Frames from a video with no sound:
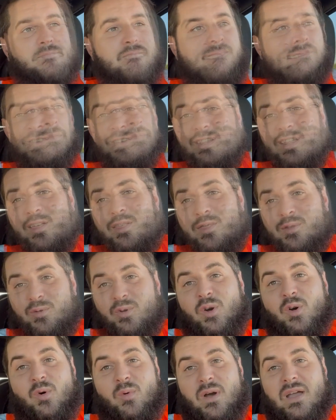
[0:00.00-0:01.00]
Literally
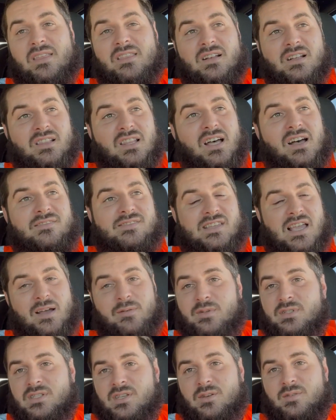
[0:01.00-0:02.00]
threw away the gloves I
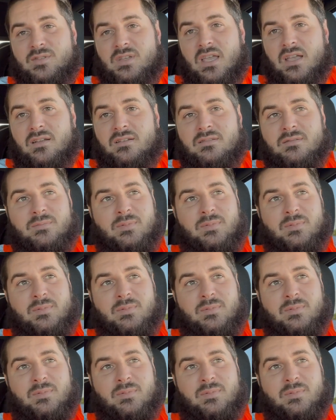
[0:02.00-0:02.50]
was using